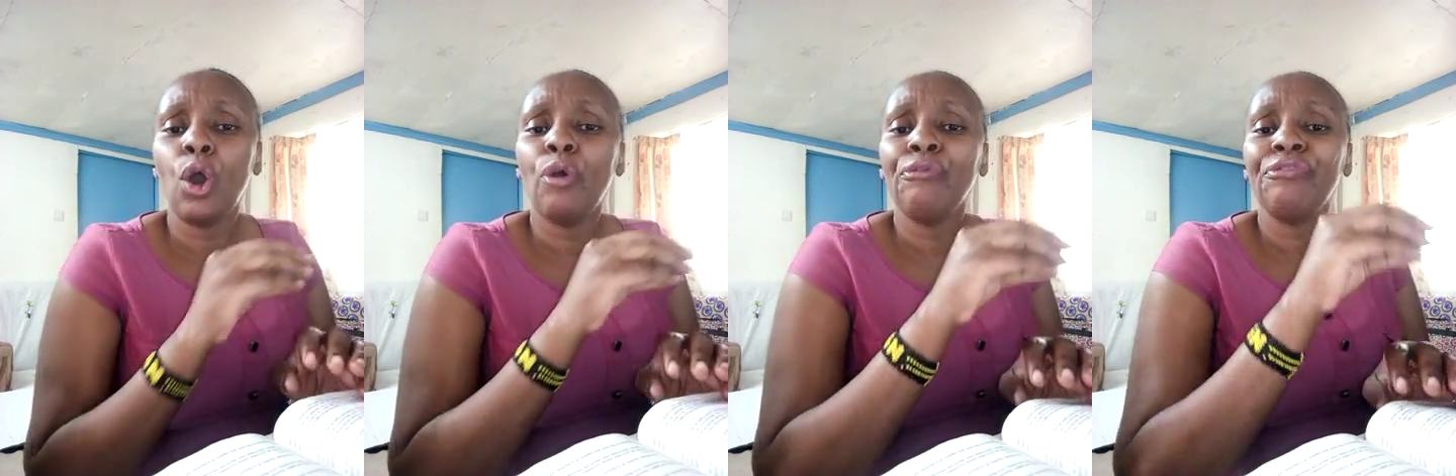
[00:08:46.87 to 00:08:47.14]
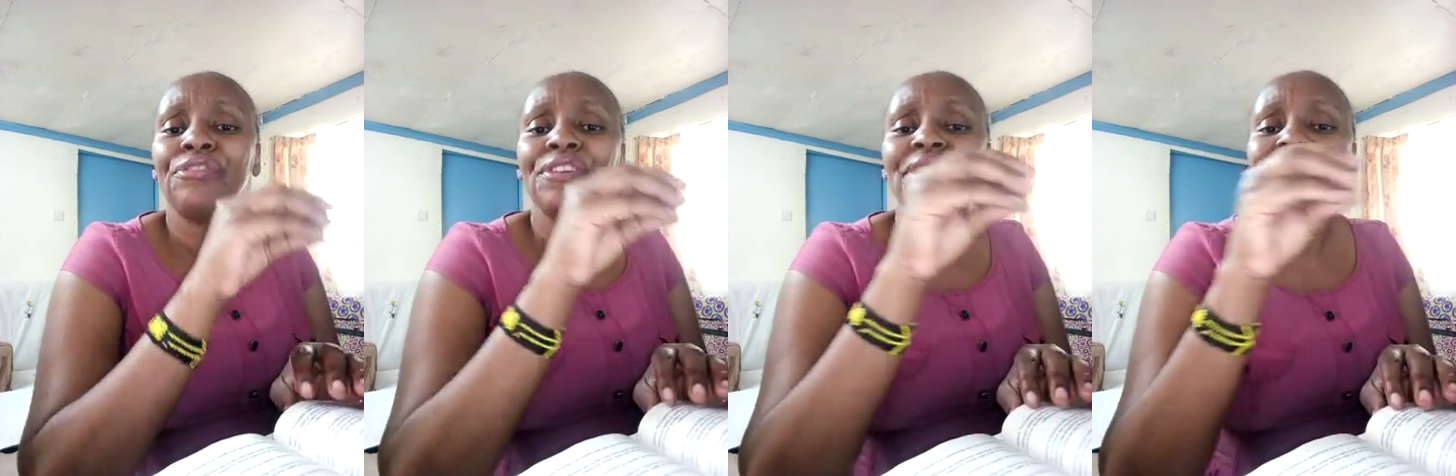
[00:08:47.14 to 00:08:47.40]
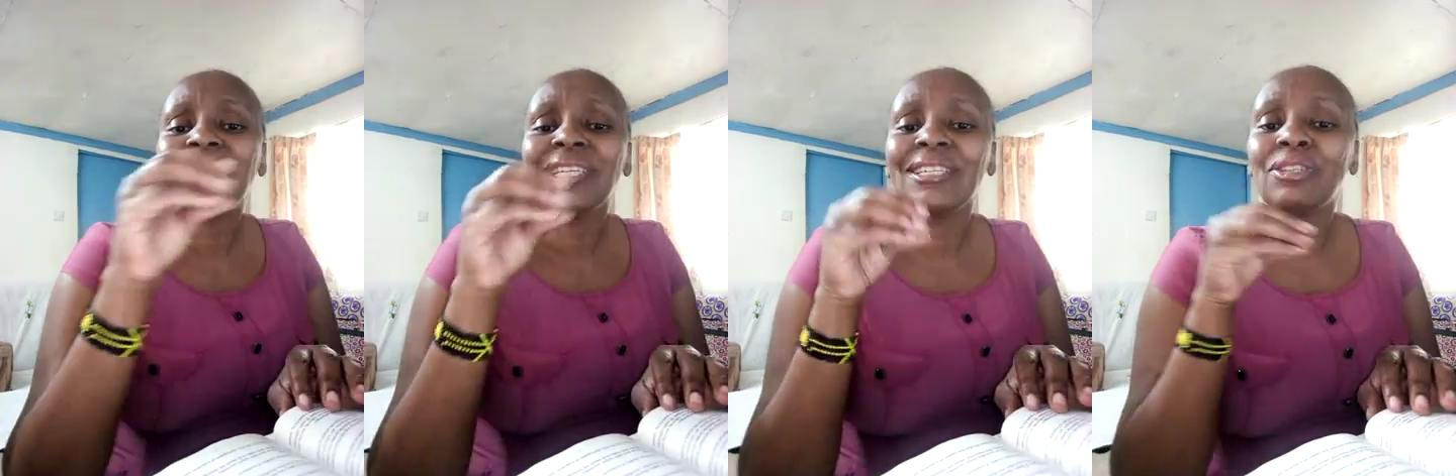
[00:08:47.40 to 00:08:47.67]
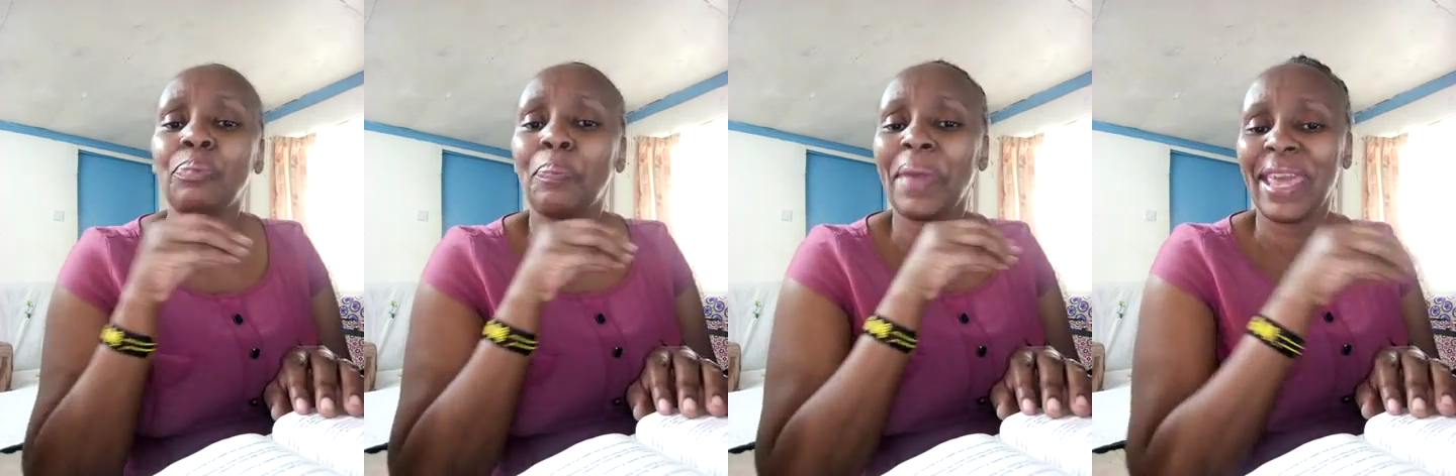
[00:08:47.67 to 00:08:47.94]
office
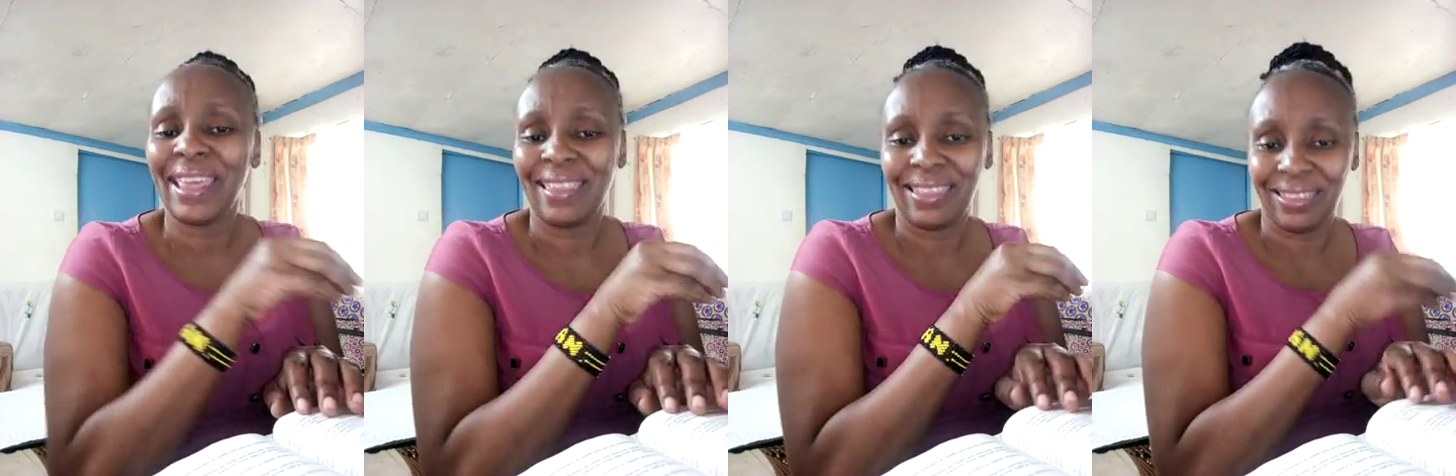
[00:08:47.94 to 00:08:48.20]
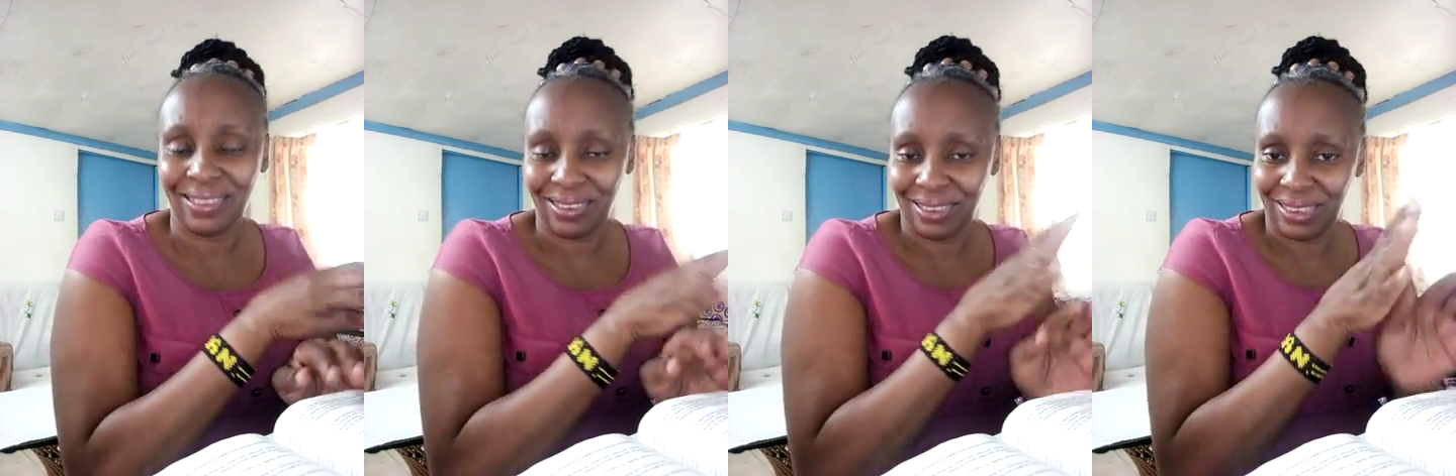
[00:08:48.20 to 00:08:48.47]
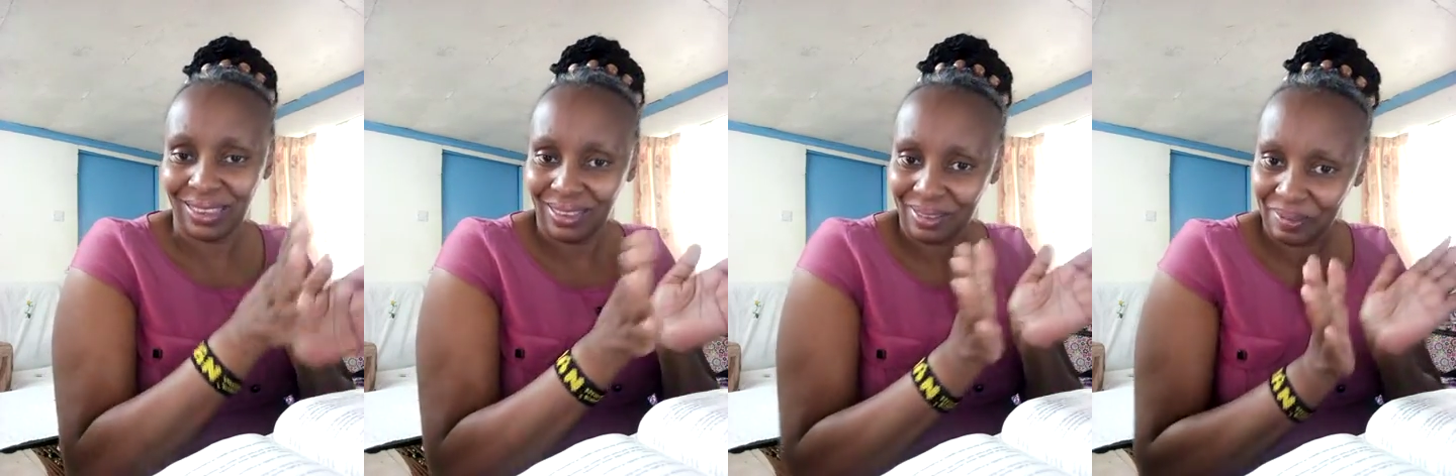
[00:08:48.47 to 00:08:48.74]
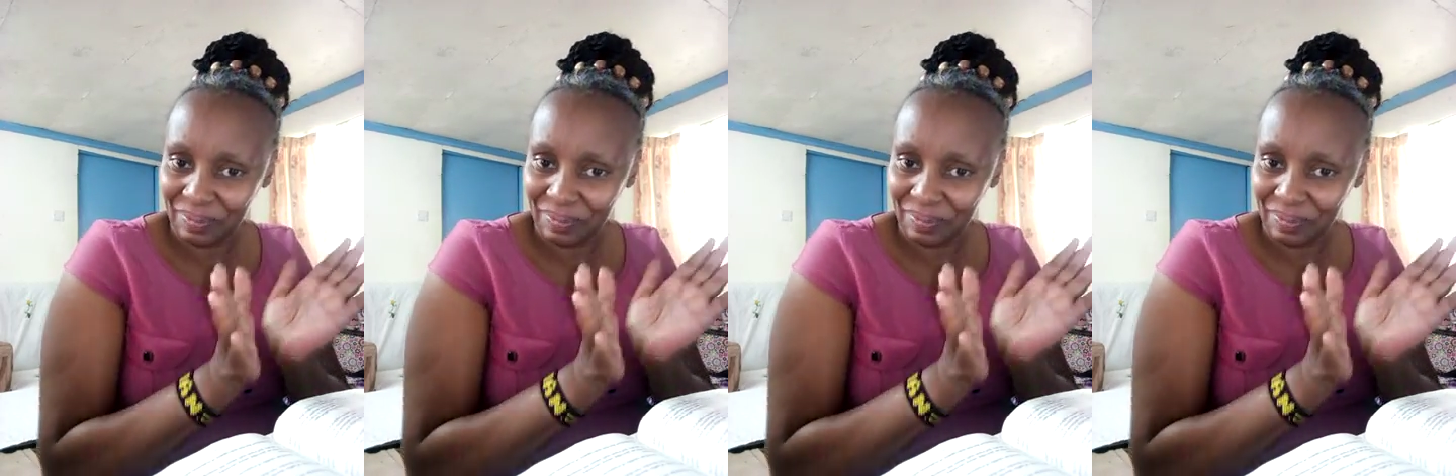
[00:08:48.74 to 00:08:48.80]
space